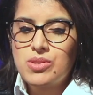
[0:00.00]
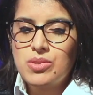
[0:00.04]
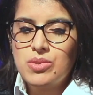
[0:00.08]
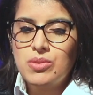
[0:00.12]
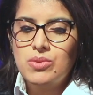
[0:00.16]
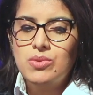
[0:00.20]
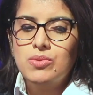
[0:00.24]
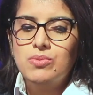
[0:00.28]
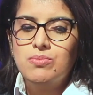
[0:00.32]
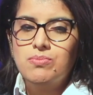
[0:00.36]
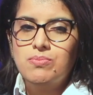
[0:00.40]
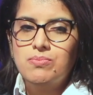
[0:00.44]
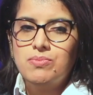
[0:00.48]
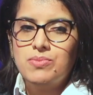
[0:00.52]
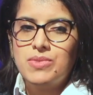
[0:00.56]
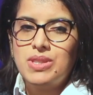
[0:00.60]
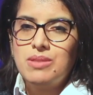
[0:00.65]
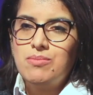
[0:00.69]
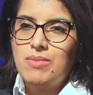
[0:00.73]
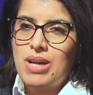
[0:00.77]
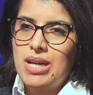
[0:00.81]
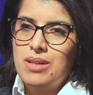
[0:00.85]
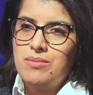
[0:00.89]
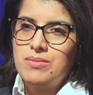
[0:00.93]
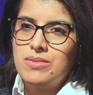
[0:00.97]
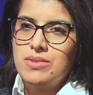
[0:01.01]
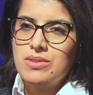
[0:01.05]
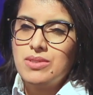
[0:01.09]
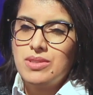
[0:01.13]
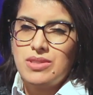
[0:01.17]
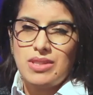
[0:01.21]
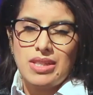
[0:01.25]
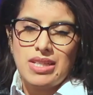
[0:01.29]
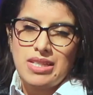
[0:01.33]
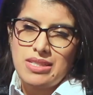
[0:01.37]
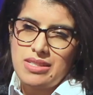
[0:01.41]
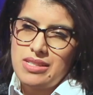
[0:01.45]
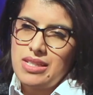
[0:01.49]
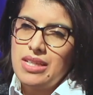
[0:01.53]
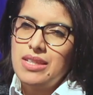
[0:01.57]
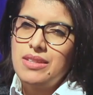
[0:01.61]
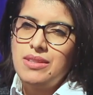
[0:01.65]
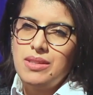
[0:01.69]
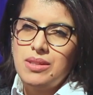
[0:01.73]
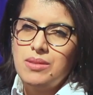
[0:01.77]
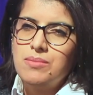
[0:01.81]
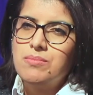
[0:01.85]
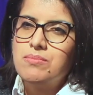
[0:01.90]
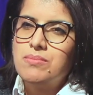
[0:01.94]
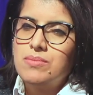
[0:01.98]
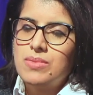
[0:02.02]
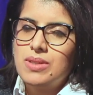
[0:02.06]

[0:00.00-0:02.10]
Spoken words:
to the mammal, let's say the